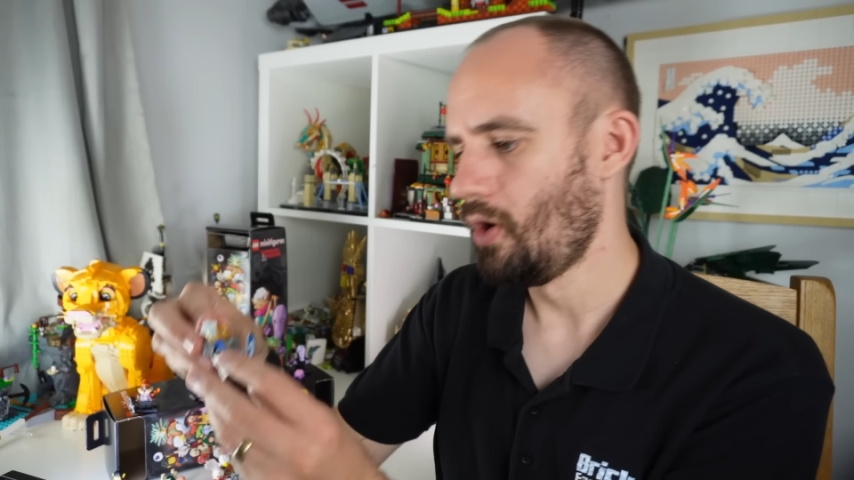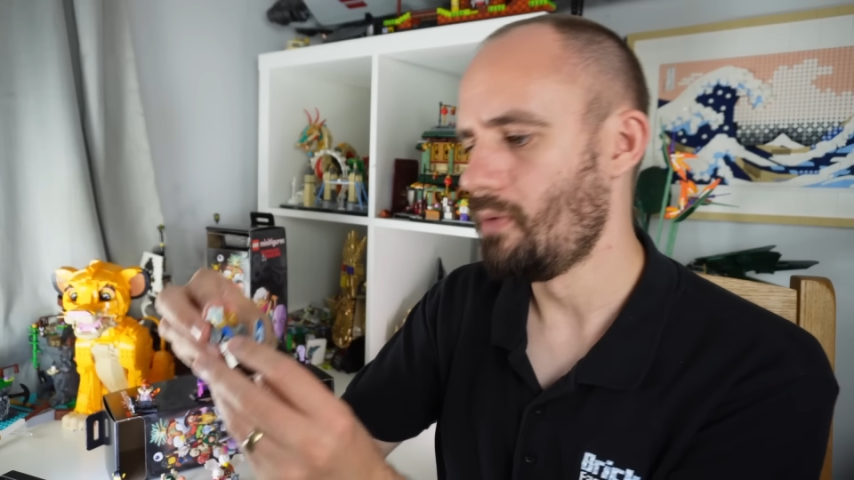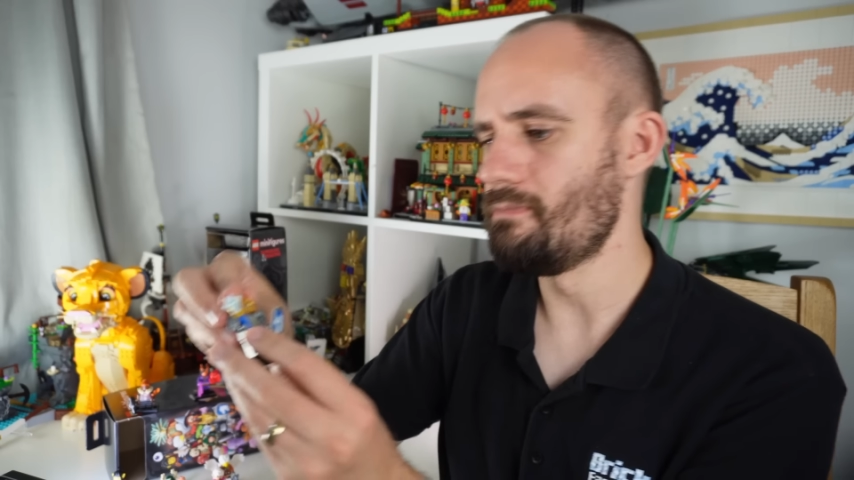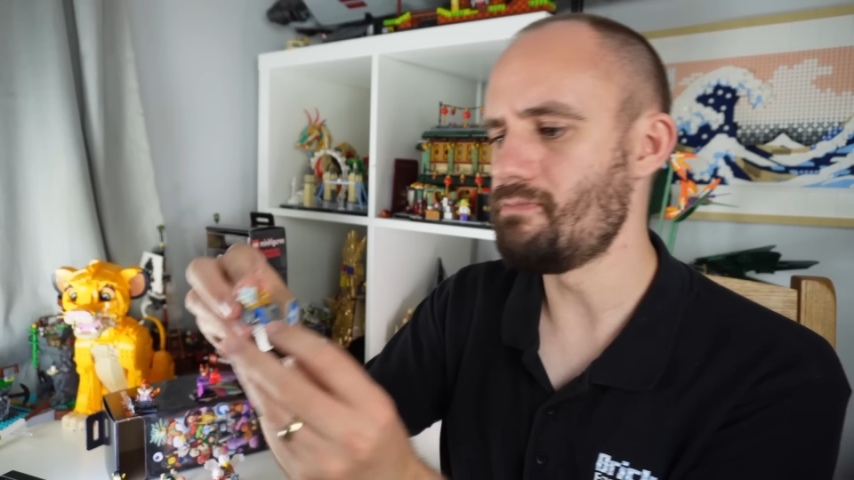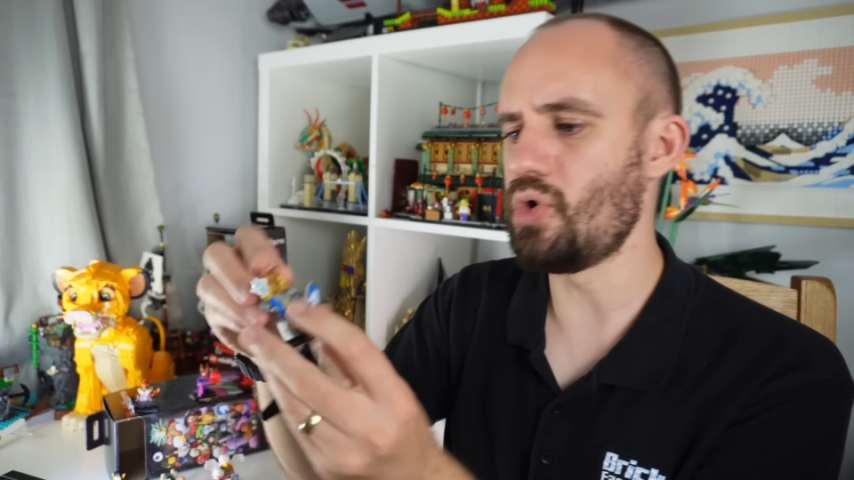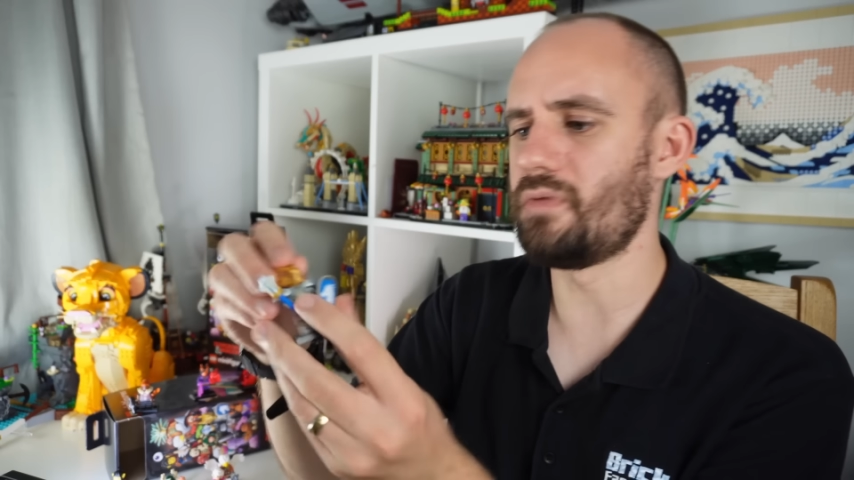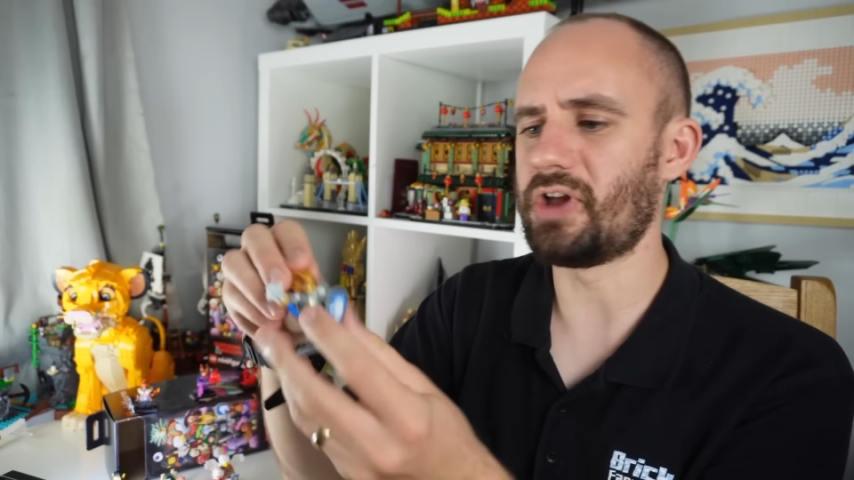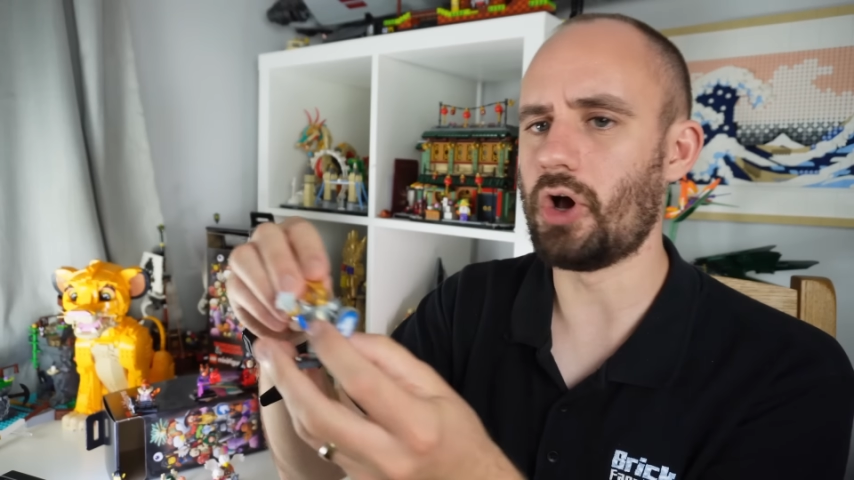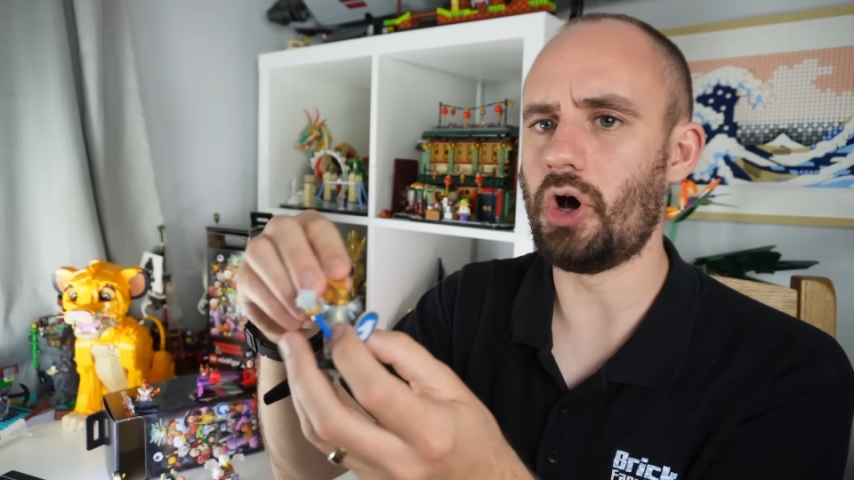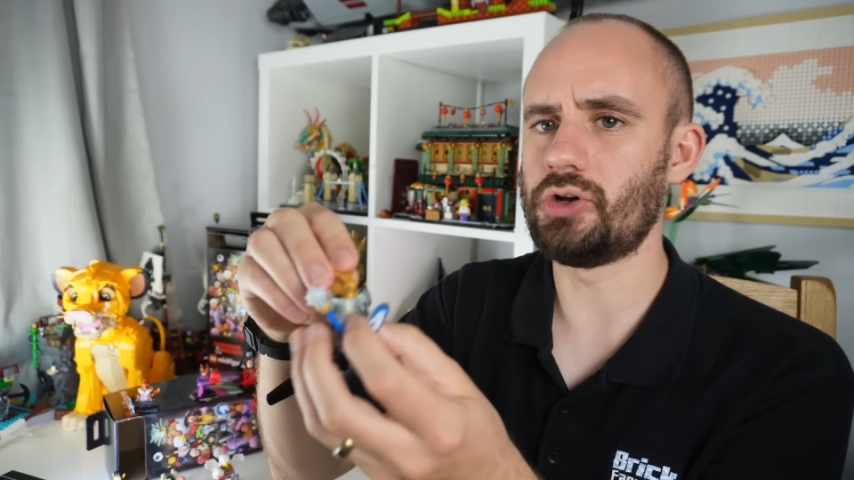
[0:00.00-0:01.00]

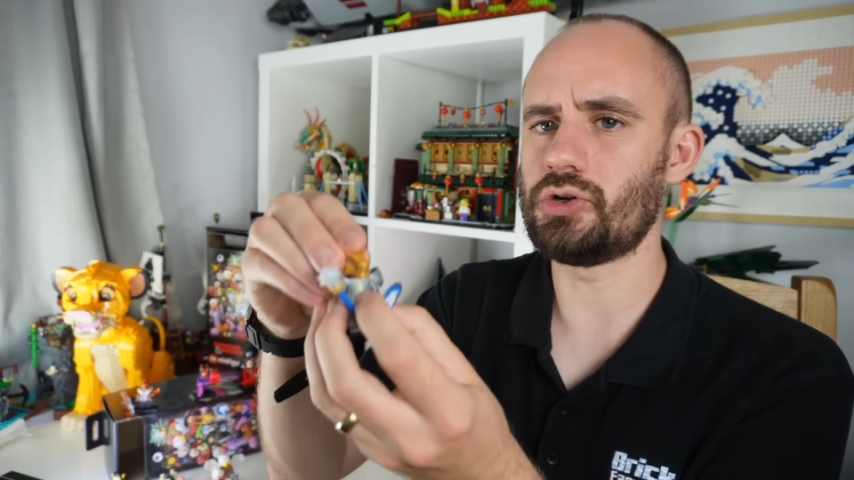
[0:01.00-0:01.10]
Moving on,